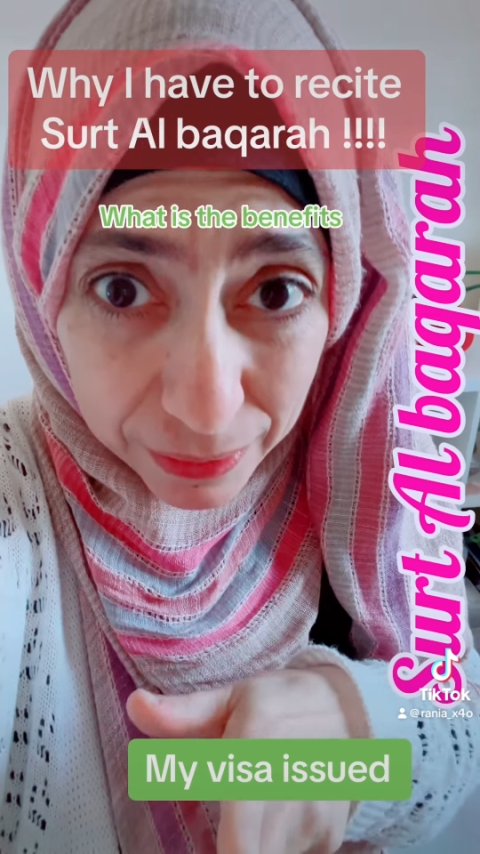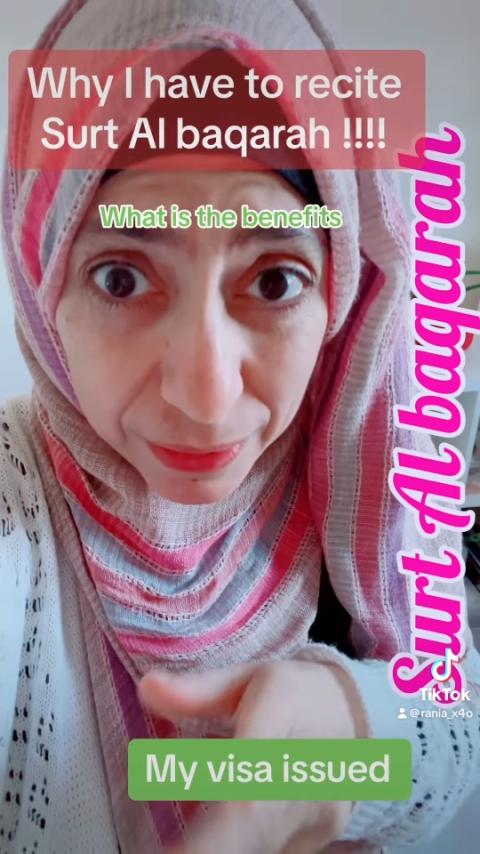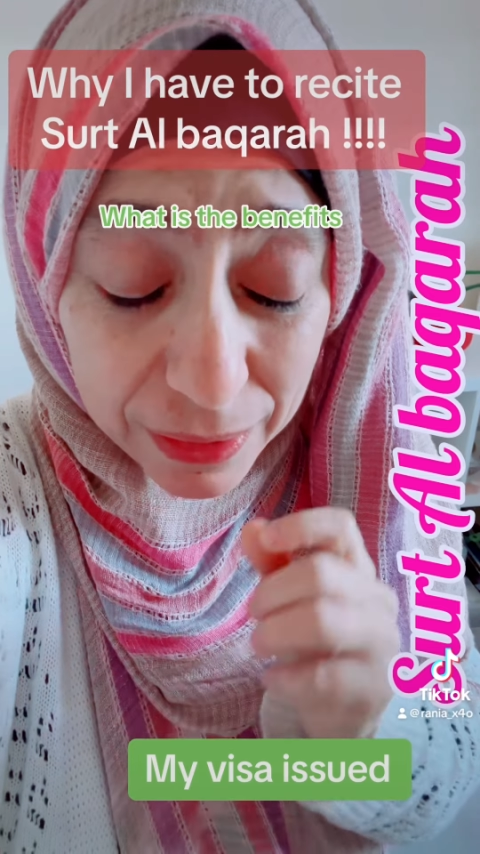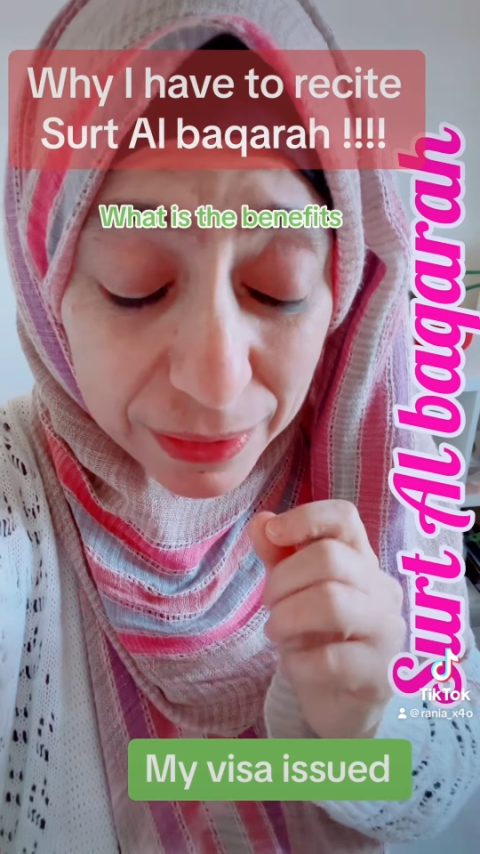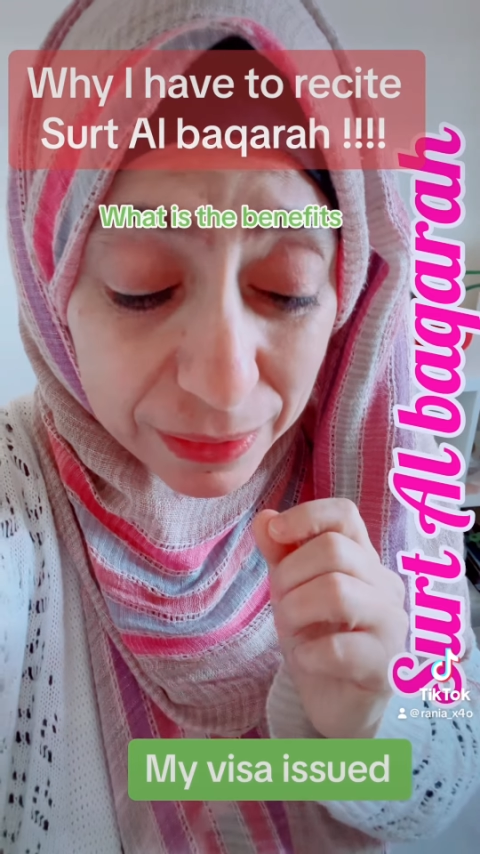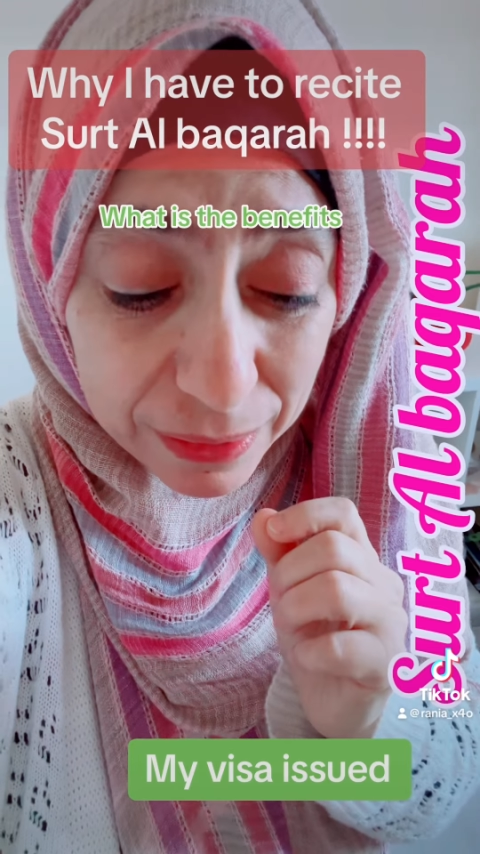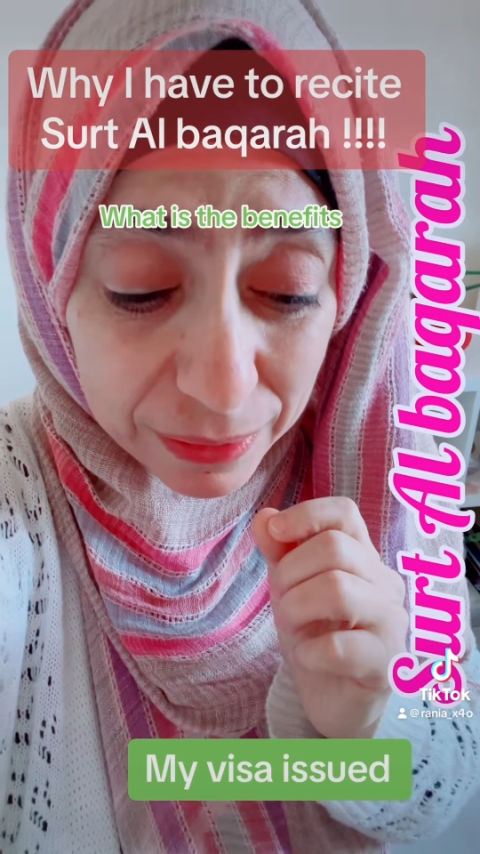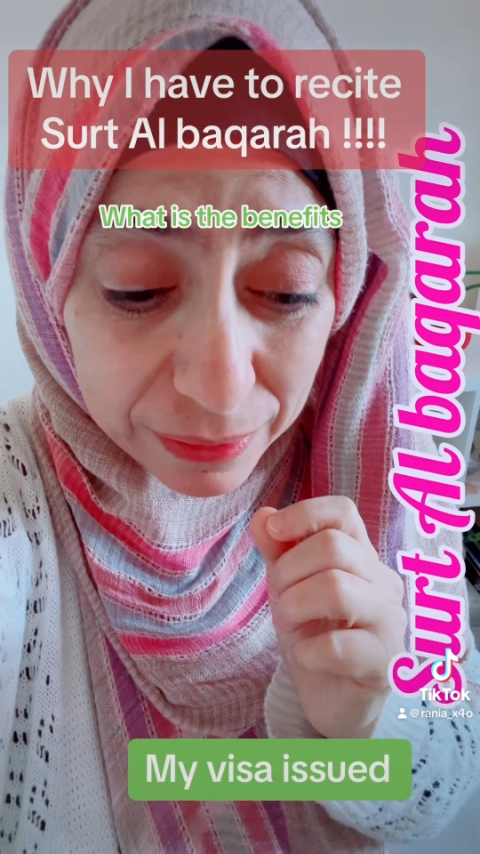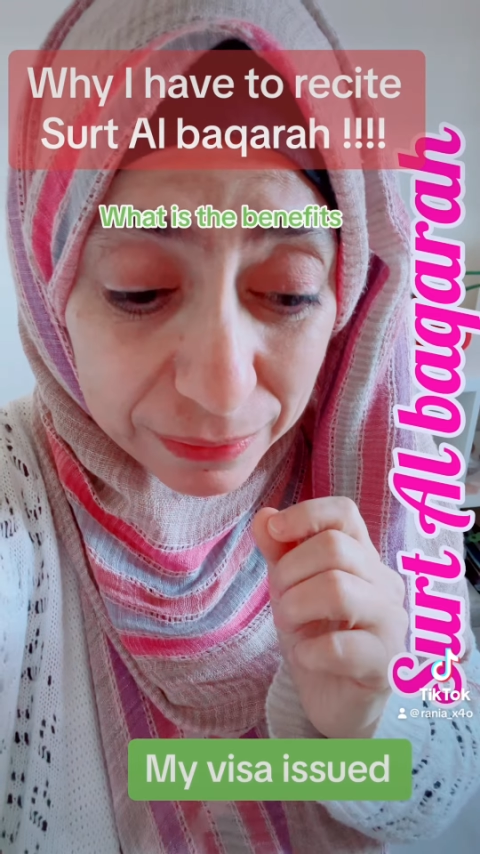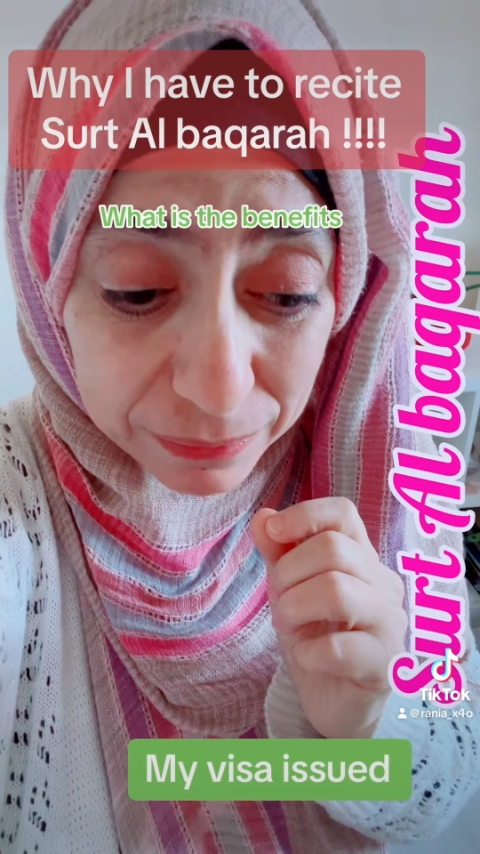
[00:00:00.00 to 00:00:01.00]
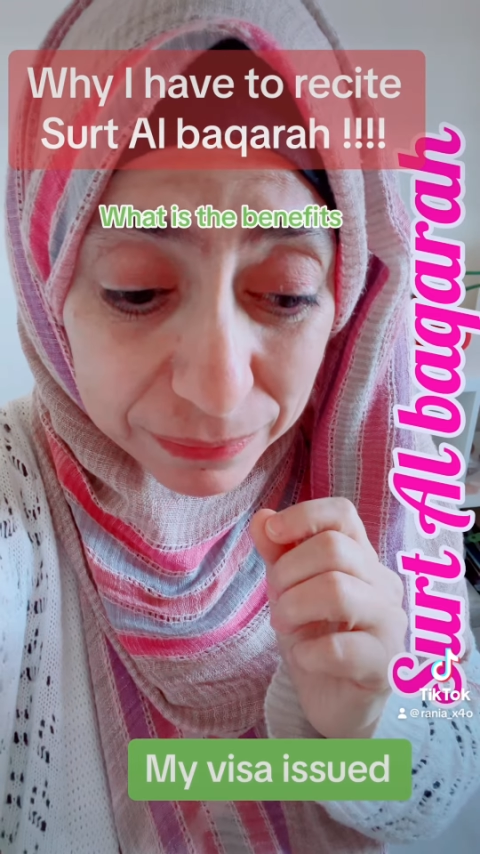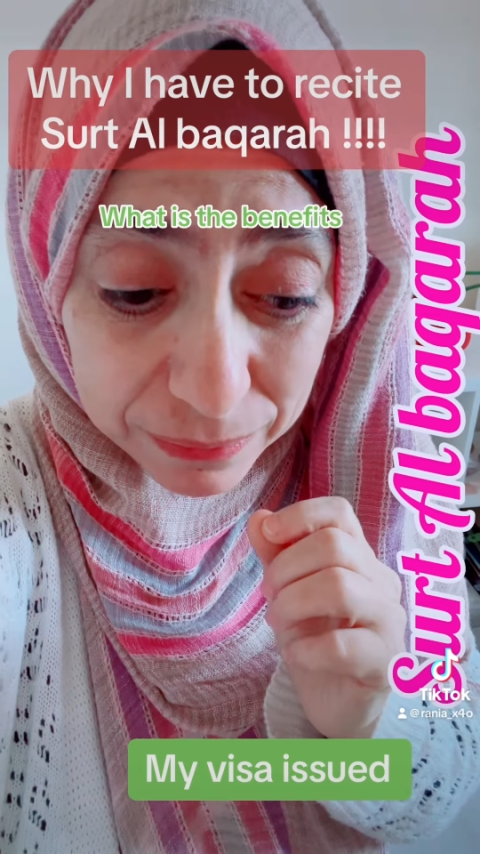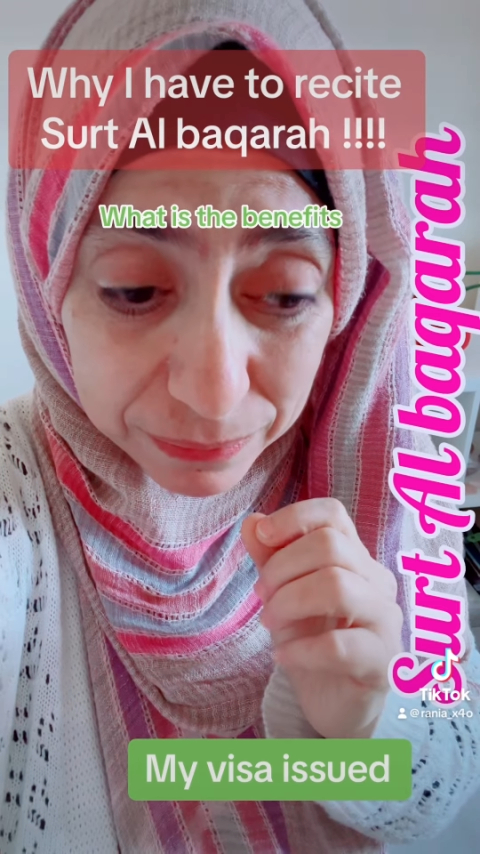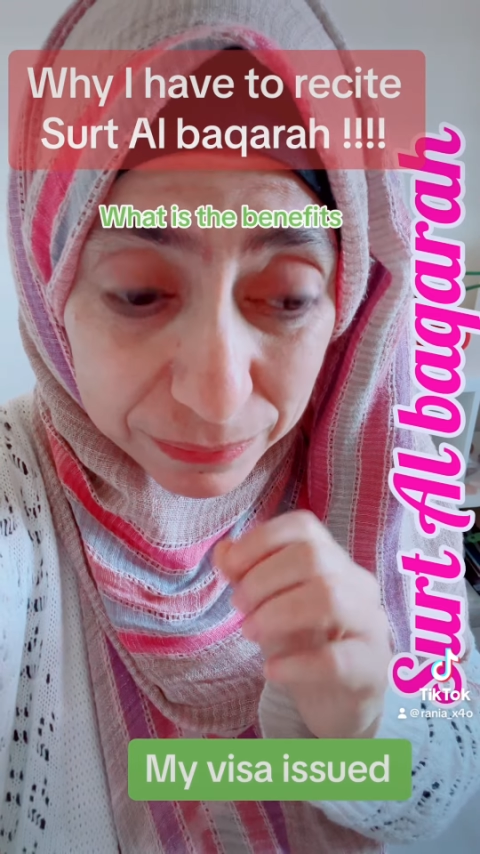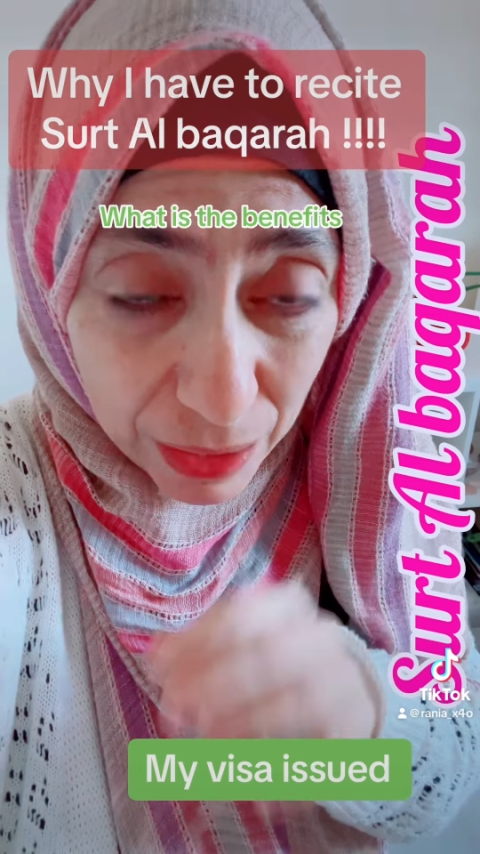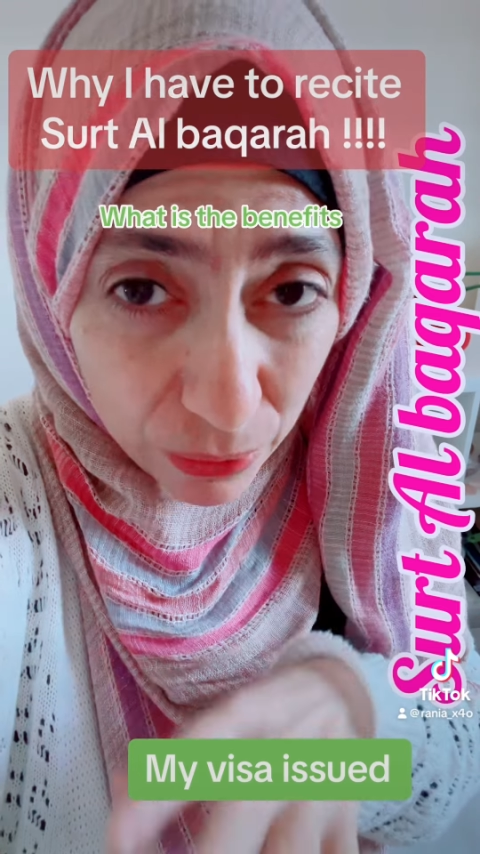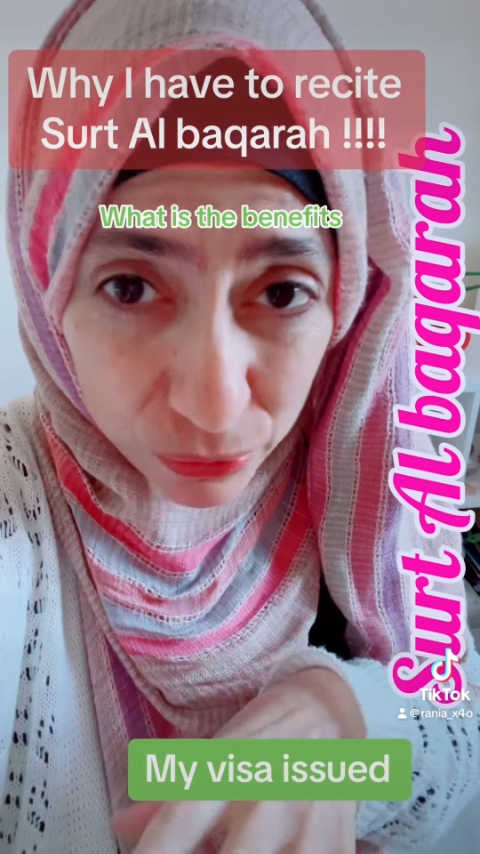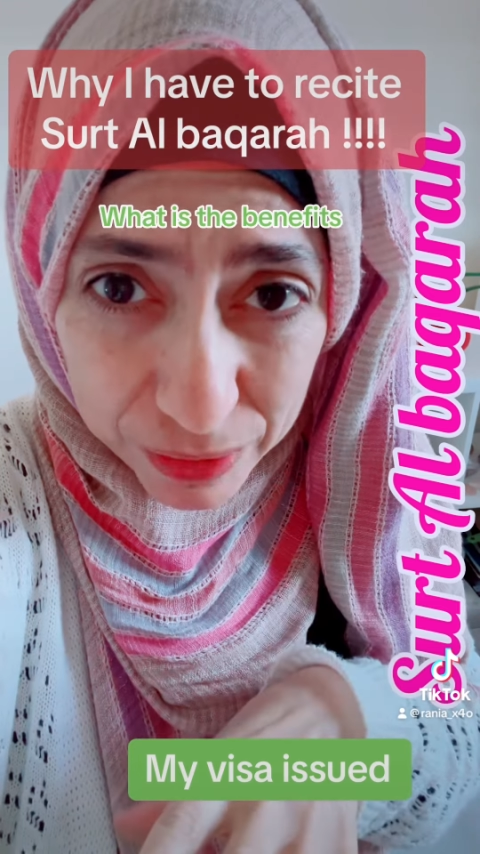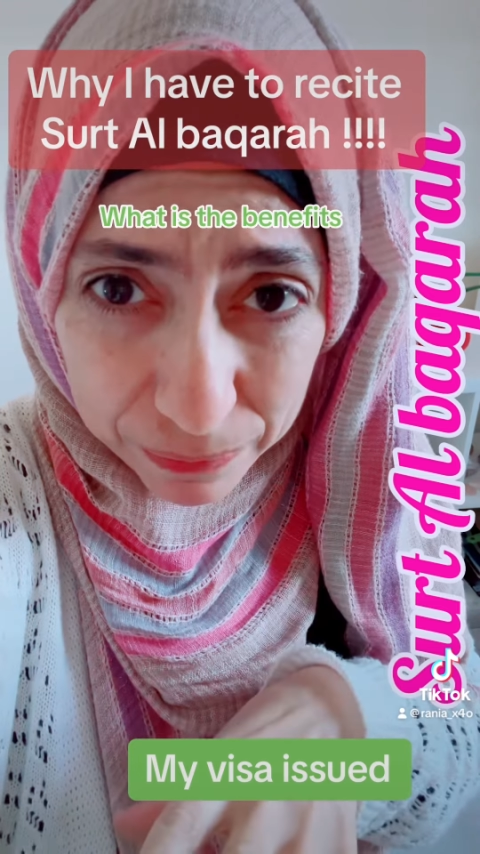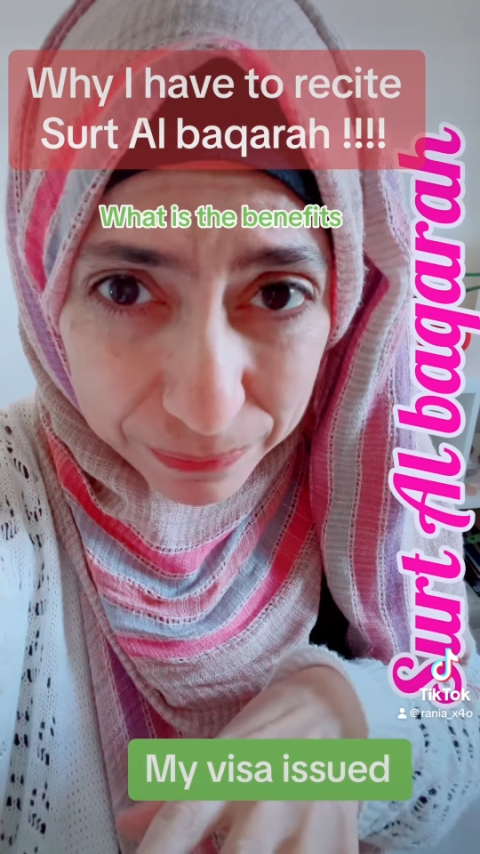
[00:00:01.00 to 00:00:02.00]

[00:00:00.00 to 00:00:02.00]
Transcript: that was